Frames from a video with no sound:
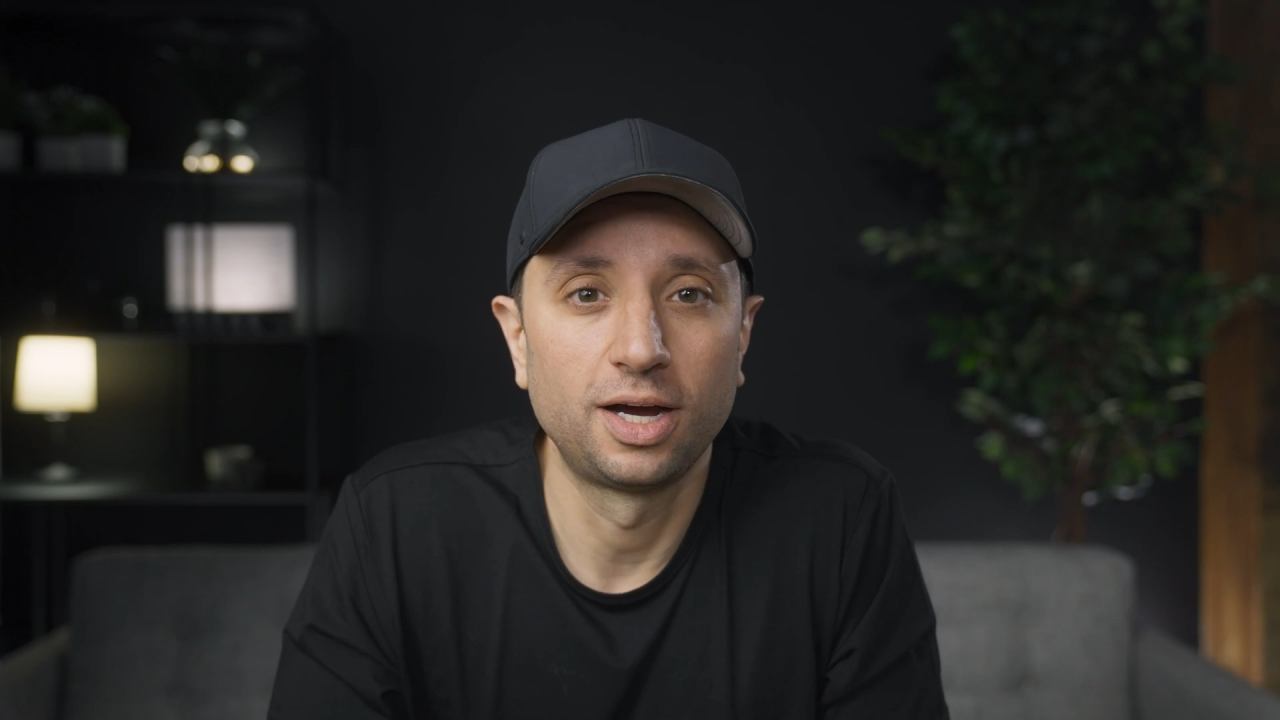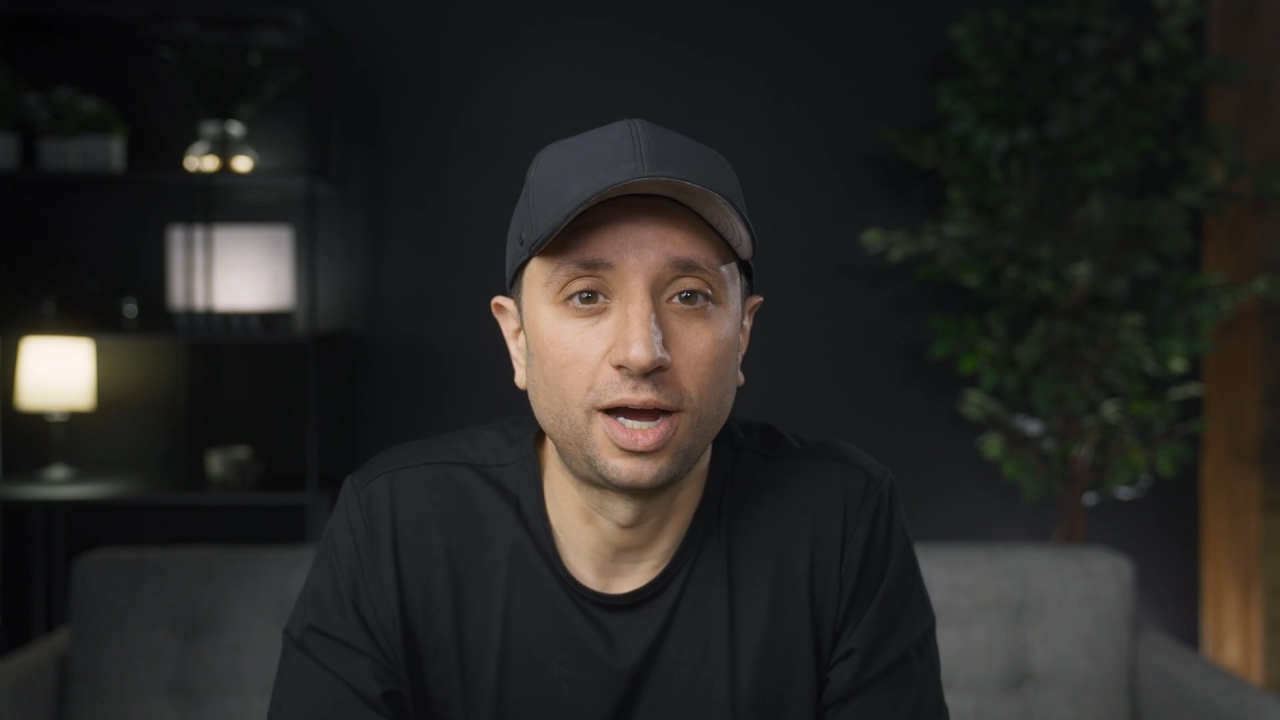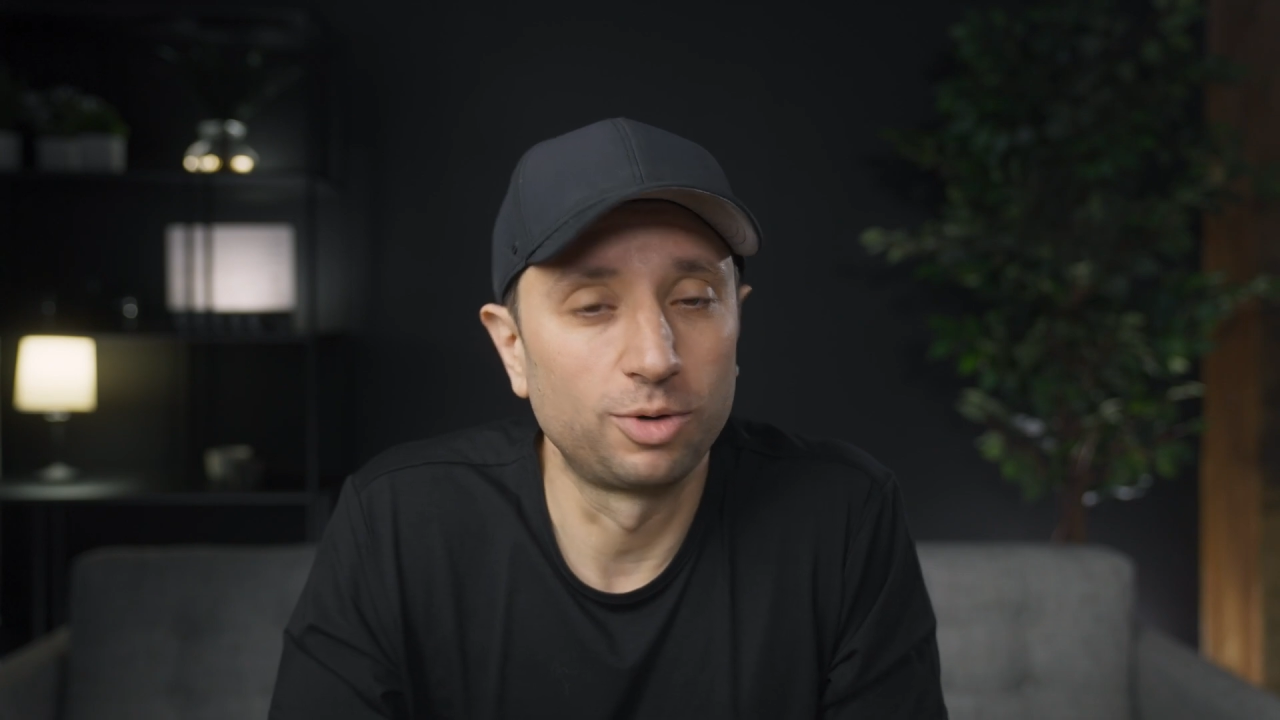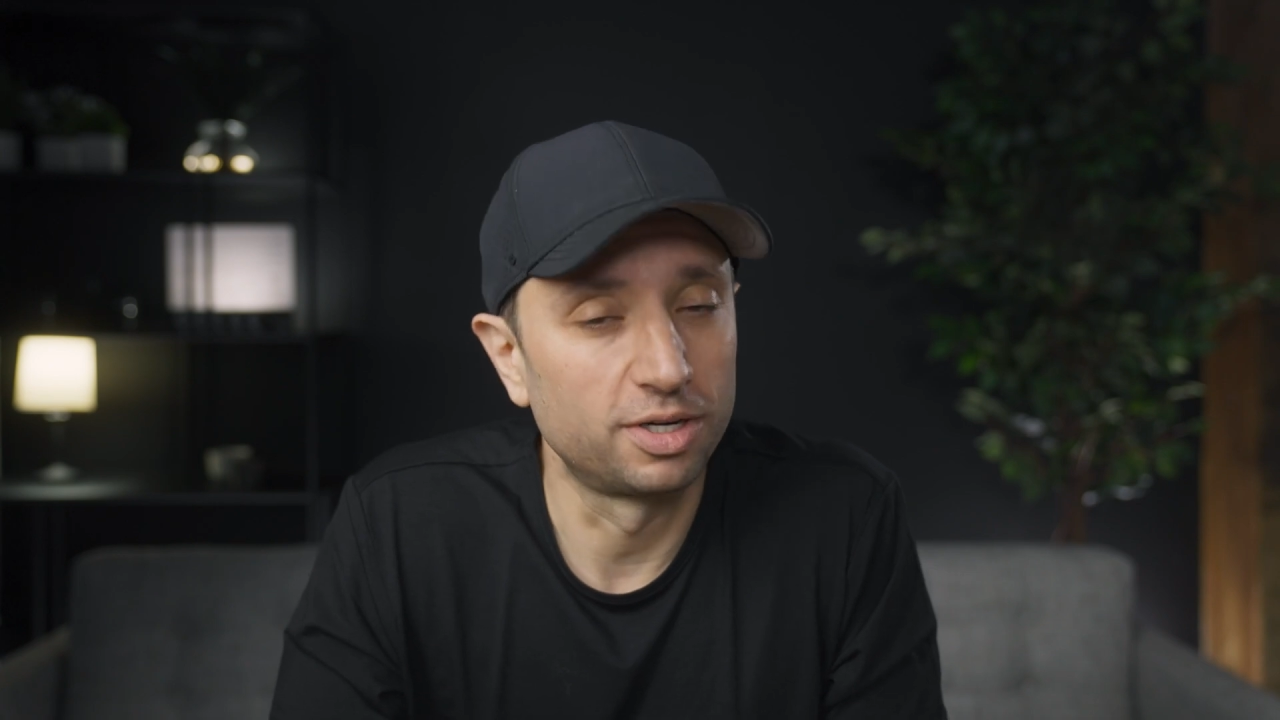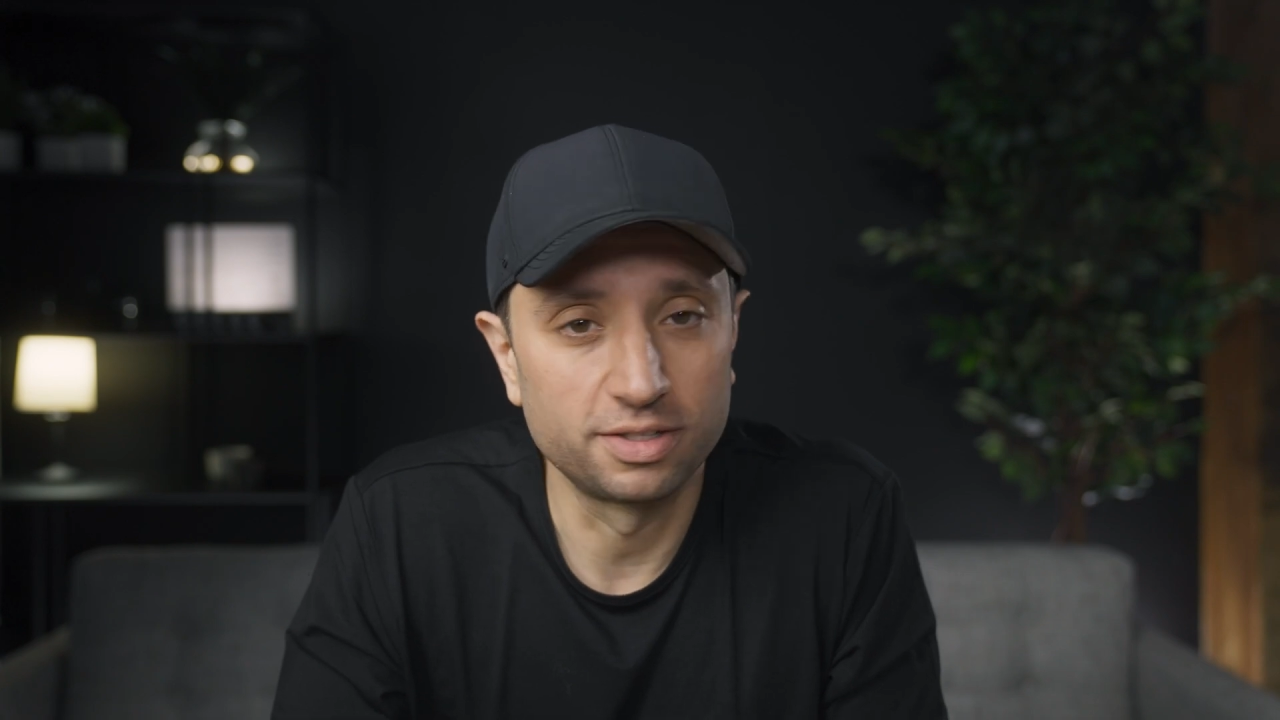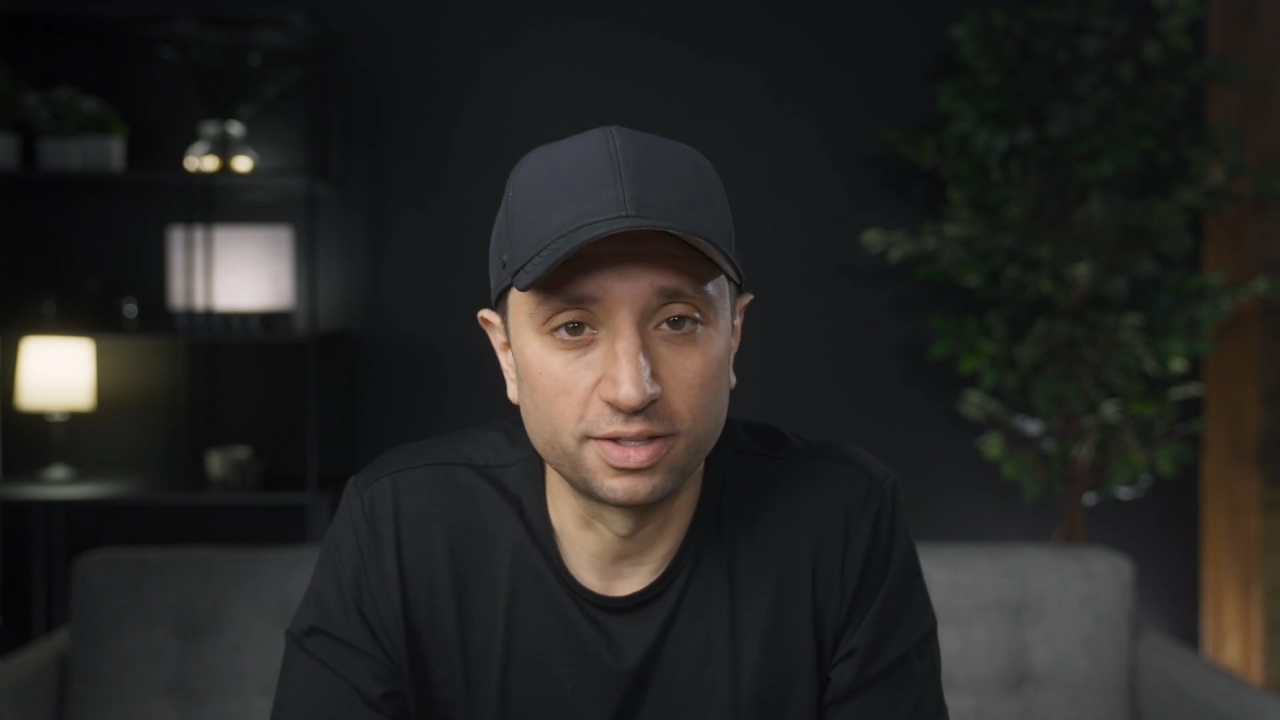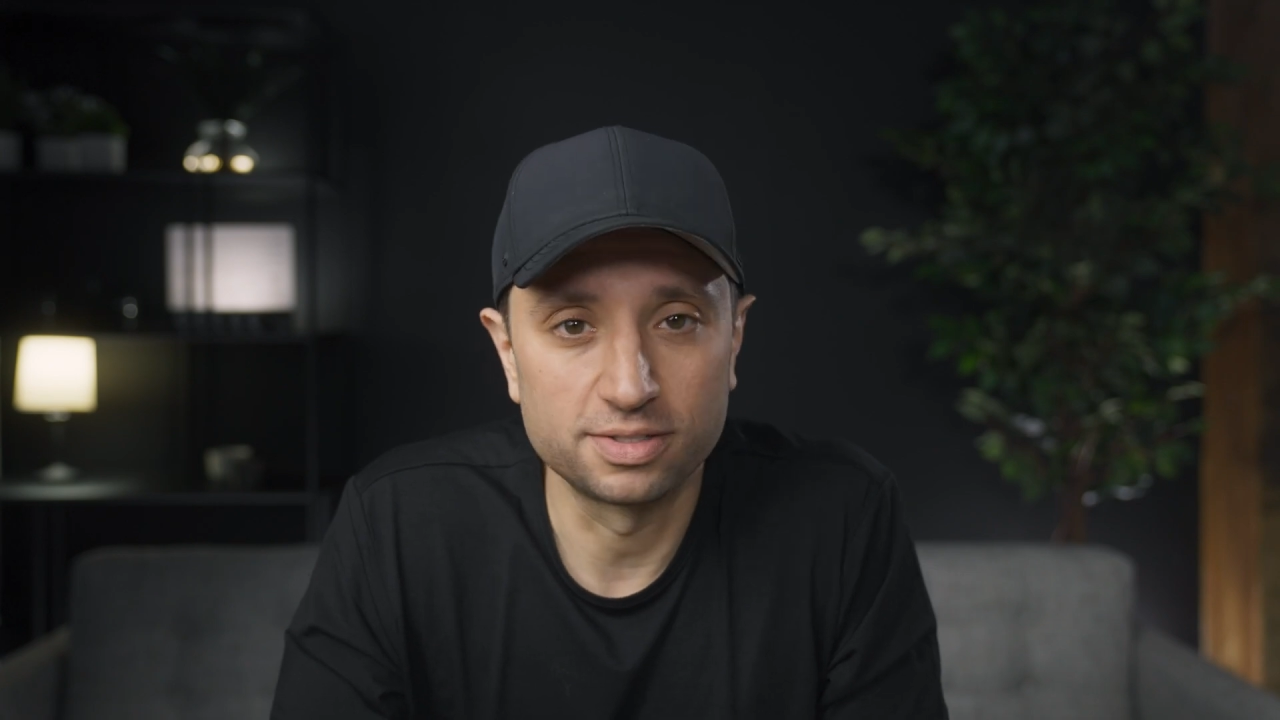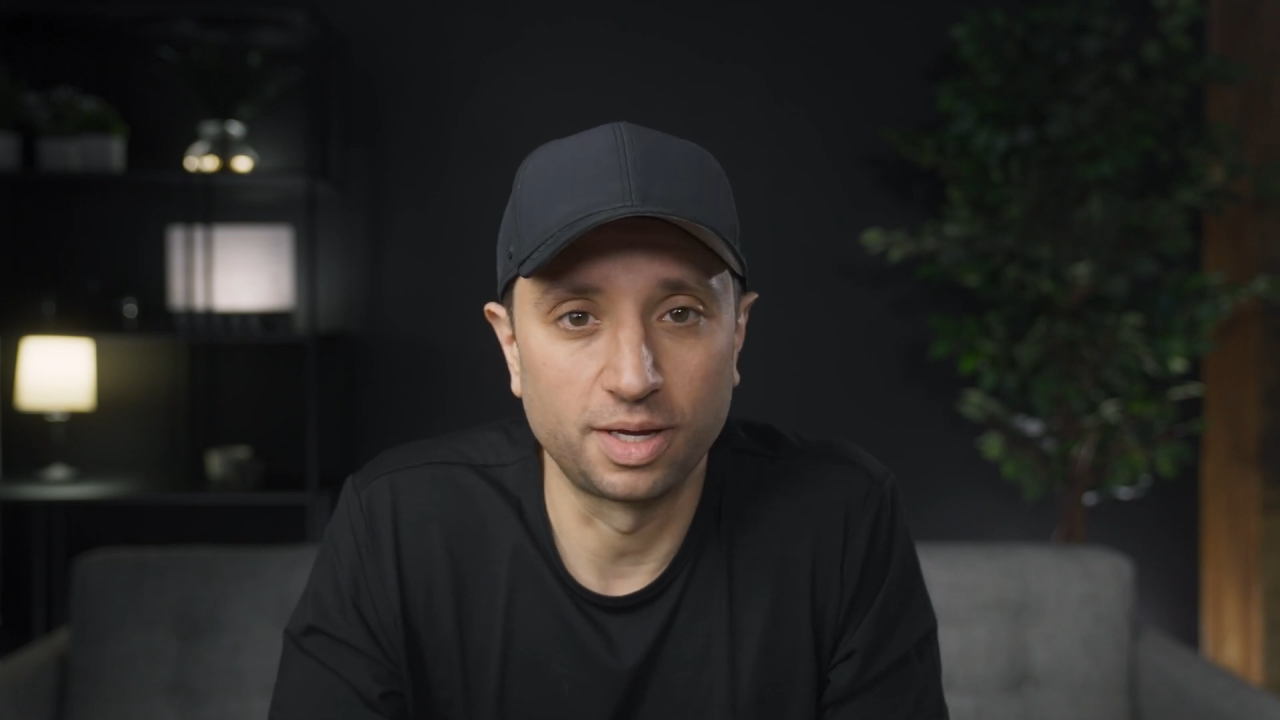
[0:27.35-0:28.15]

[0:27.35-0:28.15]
I run into the